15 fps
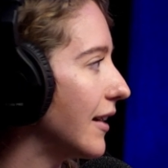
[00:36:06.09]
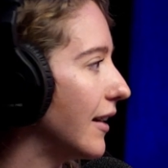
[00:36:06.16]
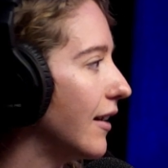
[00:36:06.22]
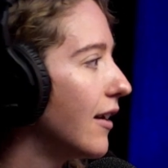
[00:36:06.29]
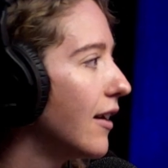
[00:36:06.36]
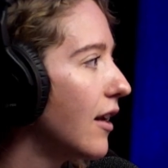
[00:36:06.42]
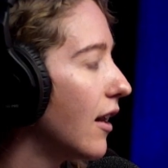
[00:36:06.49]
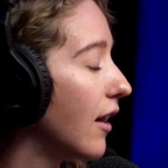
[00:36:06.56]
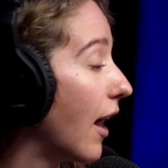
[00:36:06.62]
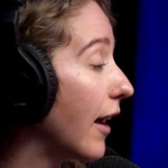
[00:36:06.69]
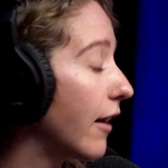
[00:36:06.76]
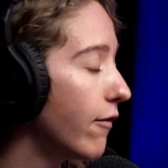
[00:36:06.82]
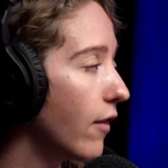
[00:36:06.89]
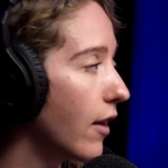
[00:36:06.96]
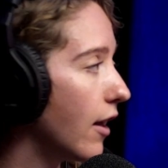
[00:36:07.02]
And
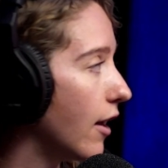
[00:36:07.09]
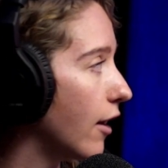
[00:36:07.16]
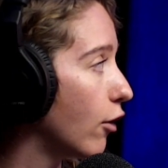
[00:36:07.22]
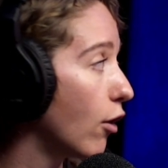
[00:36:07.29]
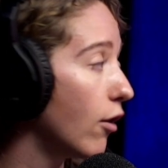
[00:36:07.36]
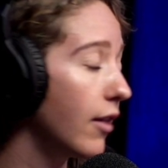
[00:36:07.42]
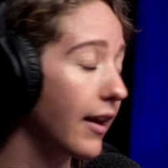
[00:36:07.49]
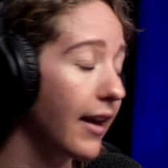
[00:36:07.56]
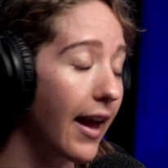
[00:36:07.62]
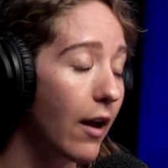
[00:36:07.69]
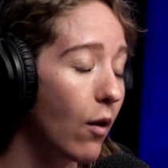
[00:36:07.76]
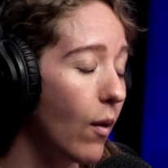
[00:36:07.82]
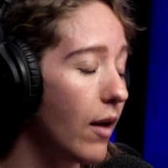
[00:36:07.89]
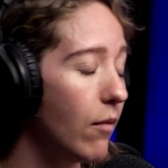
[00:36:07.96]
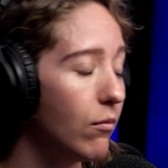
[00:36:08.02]
like the Kuta
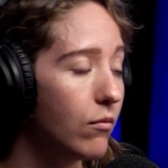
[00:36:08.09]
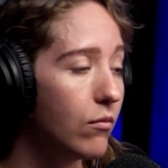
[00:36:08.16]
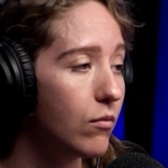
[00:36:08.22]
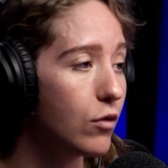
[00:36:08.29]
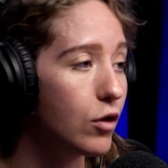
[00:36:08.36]
KOM,